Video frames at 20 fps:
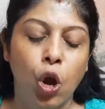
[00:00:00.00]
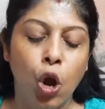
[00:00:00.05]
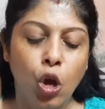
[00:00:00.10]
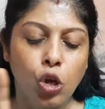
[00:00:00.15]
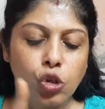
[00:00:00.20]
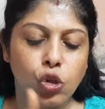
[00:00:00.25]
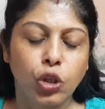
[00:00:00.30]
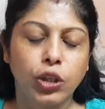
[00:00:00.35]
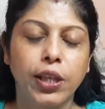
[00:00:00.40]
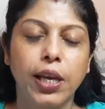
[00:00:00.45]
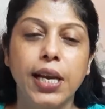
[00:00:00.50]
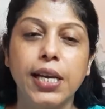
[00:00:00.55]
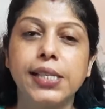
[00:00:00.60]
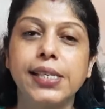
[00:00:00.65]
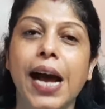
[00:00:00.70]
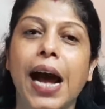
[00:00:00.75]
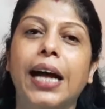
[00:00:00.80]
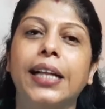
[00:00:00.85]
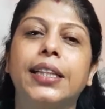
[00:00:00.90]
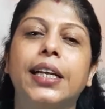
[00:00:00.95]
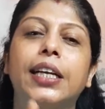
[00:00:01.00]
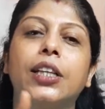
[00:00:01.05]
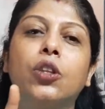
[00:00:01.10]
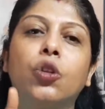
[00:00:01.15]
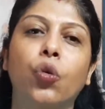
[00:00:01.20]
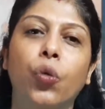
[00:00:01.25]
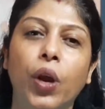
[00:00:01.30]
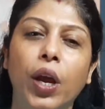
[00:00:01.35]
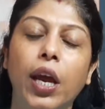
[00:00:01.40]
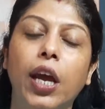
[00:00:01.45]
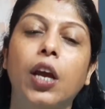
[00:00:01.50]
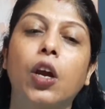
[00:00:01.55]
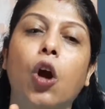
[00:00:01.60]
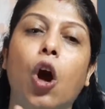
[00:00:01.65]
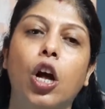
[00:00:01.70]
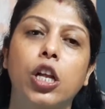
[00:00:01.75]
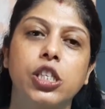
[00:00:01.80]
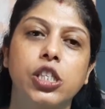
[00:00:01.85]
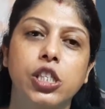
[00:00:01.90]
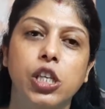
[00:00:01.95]
So these are the three
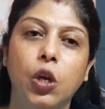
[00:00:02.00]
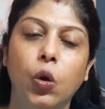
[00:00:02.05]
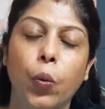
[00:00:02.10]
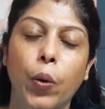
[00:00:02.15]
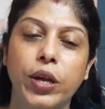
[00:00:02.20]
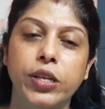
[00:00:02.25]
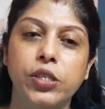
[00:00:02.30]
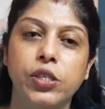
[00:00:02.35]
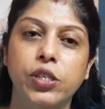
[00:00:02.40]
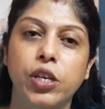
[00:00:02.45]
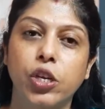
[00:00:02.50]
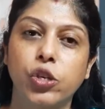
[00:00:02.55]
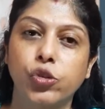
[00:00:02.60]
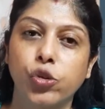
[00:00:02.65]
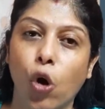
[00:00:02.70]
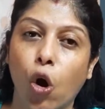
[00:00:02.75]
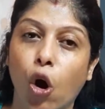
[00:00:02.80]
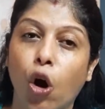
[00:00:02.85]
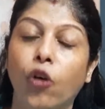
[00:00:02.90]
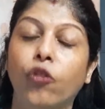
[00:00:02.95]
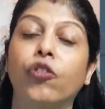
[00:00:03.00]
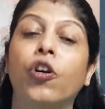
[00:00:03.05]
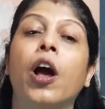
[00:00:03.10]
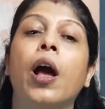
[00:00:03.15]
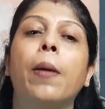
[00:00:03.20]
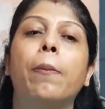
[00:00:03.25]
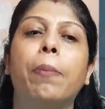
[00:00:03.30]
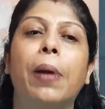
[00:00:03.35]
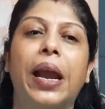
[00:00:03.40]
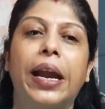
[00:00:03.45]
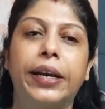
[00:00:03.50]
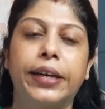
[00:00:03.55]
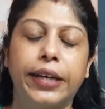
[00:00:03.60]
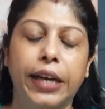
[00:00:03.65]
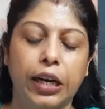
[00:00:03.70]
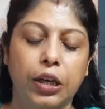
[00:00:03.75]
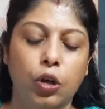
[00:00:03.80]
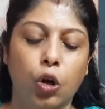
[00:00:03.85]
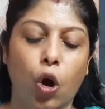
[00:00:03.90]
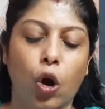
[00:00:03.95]
consequences of plate
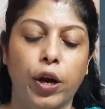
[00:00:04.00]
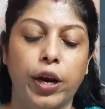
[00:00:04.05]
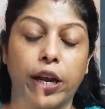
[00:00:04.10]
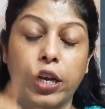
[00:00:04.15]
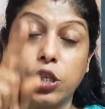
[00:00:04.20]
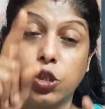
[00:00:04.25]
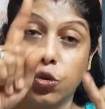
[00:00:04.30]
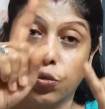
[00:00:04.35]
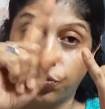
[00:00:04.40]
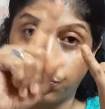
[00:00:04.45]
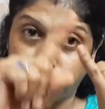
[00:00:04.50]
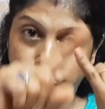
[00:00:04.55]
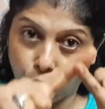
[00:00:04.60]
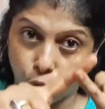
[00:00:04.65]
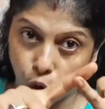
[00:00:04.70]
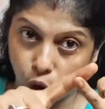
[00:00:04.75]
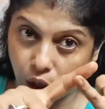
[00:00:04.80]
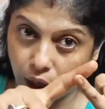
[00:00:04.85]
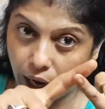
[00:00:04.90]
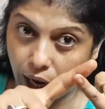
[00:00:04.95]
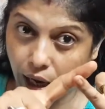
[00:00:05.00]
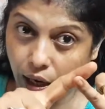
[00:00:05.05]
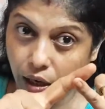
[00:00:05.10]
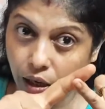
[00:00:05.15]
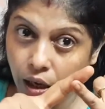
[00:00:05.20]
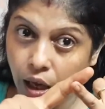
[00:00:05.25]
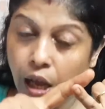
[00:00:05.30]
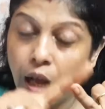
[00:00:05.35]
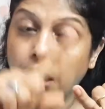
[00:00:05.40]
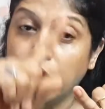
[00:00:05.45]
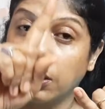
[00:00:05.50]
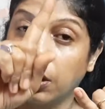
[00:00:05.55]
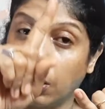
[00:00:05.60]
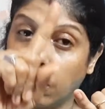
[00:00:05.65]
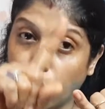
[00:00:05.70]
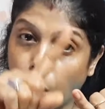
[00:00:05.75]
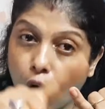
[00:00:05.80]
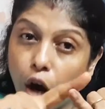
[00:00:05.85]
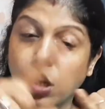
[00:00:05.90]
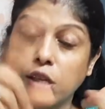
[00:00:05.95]
tectonics: folding, the
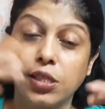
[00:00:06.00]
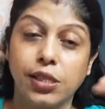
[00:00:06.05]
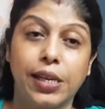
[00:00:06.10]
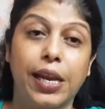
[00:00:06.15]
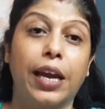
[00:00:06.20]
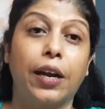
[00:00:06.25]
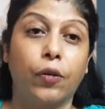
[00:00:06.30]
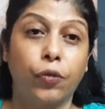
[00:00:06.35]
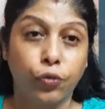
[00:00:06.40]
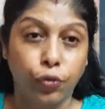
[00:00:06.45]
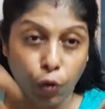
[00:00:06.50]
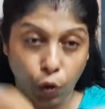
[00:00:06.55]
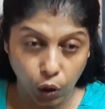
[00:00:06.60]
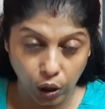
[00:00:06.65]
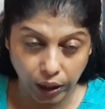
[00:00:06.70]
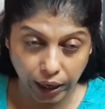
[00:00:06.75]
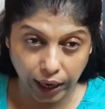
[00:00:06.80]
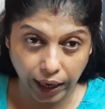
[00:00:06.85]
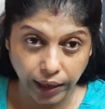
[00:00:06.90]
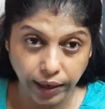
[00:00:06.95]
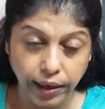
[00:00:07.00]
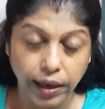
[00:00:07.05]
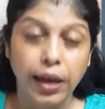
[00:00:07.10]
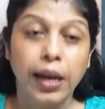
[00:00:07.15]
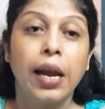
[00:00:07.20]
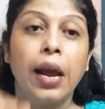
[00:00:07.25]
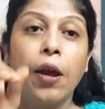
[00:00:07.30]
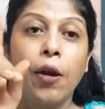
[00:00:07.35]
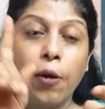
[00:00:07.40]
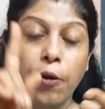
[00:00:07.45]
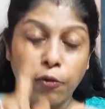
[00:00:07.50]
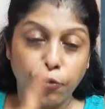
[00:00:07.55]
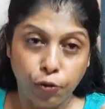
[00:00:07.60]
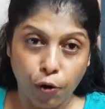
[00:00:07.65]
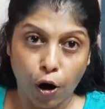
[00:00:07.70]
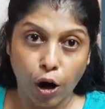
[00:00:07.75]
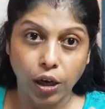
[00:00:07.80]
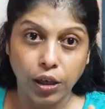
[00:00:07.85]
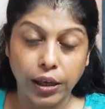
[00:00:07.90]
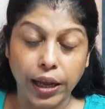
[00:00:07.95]
rocks get folded;
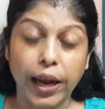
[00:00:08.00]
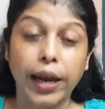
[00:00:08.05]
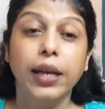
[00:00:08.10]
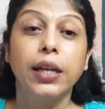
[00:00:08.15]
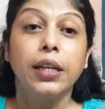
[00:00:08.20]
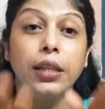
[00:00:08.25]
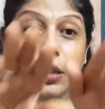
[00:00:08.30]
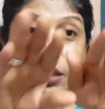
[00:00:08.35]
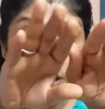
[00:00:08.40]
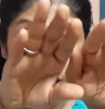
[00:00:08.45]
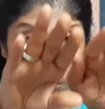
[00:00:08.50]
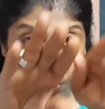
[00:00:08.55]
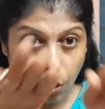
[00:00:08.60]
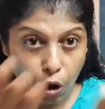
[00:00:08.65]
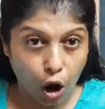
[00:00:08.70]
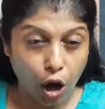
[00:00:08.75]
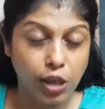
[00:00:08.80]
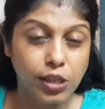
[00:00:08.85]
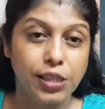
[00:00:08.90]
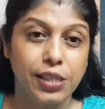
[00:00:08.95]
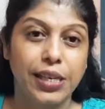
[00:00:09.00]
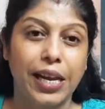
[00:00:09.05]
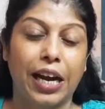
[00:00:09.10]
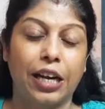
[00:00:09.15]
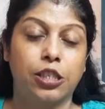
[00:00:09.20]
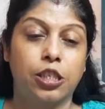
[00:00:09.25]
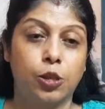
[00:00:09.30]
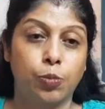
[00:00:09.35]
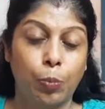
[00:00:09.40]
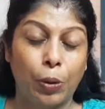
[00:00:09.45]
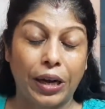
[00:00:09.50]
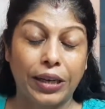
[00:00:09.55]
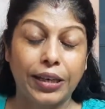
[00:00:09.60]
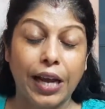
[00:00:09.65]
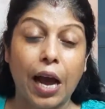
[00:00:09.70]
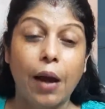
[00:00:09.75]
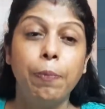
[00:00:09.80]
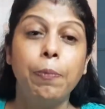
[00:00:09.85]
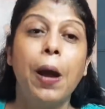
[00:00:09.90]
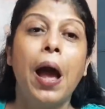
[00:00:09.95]
faulting, the rocks get split
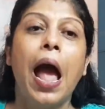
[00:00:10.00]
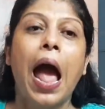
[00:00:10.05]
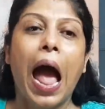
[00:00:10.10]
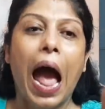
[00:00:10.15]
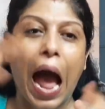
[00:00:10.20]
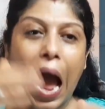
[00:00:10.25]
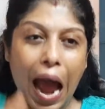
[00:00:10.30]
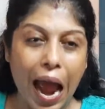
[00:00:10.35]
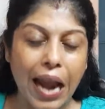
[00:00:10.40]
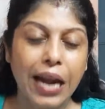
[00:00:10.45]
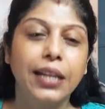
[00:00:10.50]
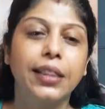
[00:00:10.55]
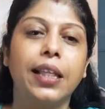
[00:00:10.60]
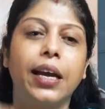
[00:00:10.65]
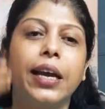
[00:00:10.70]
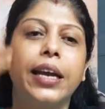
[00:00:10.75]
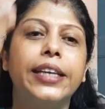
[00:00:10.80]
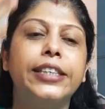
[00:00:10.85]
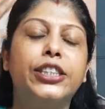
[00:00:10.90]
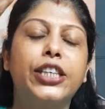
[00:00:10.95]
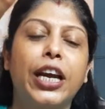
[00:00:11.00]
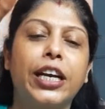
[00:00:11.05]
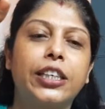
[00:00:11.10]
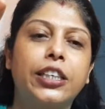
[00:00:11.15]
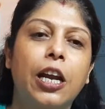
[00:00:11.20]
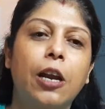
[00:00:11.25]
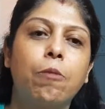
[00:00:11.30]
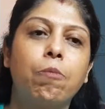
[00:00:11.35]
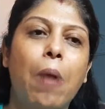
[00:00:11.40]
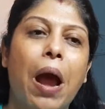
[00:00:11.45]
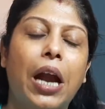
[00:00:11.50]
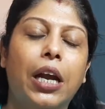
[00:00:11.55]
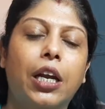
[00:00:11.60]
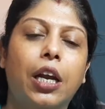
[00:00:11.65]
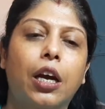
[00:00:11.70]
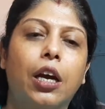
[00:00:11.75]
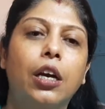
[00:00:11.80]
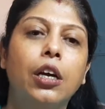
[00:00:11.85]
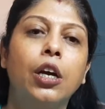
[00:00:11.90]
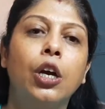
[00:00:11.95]
up; and the ejected
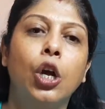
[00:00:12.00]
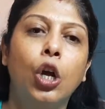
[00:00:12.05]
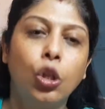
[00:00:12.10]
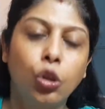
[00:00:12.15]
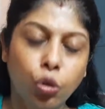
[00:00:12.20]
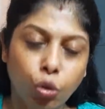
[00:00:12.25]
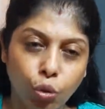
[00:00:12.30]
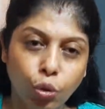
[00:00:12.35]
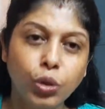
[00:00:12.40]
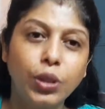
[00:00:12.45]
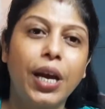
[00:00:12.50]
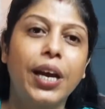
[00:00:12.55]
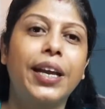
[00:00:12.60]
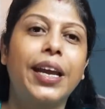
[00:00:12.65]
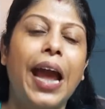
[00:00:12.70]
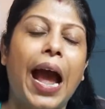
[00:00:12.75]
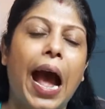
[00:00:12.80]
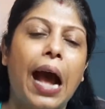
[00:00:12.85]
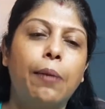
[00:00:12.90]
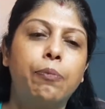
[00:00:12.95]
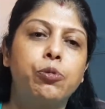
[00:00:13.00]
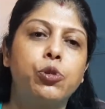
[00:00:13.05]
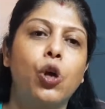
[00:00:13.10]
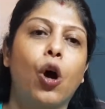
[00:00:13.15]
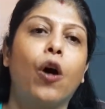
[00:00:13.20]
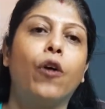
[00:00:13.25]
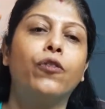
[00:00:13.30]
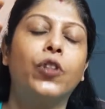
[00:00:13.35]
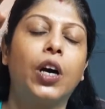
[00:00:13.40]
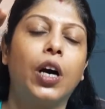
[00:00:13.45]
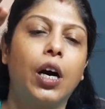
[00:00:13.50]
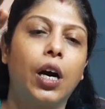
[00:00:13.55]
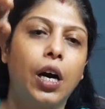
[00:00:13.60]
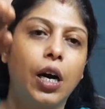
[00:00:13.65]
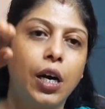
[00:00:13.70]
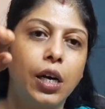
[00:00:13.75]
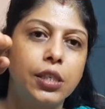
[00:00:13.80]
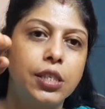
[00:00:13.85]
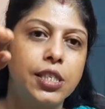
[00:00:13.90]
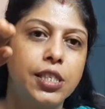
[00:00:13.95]
matter through the gaps of the
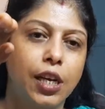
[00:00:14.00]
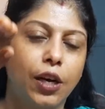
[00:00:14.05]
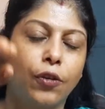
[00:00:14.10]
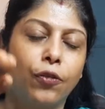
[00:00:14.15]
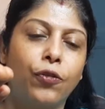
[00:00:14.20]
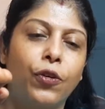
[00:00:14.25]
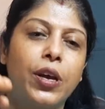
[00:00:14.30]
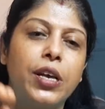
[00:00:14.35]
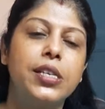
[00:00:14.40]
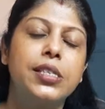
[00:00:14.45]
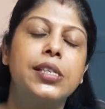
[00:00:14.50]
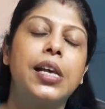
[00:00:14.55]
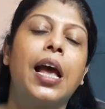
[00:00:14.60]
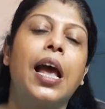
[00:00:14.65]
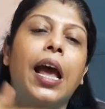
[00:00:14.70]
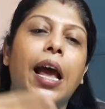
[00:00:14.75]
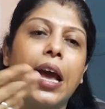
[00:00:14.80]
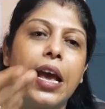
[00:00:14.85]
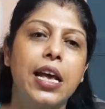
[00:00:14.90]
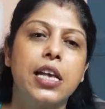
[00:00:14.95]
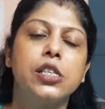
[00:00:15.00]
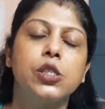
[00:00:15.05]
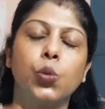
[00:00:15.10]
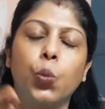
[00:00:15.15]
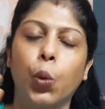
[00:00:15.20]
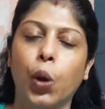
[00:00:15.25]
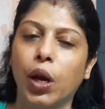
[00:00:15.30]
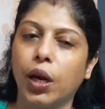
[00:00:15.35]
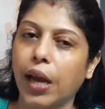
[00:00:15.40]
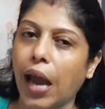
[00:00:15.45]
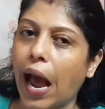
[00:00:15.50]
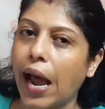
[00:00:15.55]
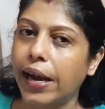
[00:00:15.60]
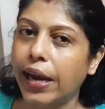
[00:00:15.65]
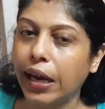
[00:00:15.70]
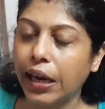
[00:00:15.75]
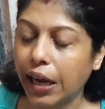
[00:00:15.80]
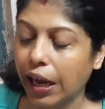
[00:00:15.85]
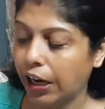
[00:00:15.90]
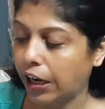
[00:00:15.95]
earth's surface is
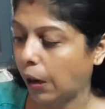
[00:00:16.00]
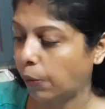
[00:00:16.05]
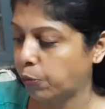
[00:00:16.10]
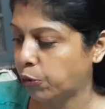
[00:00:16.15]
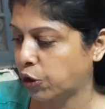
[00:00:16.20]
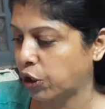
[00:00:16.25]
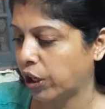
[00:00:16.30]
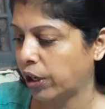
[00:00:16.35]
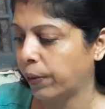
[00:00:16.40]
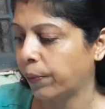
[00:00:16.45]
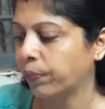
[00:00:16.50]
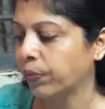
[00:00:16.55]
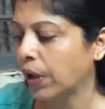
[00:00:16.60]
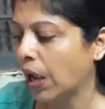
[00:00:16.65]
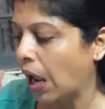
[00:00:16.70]
volcanic eruption.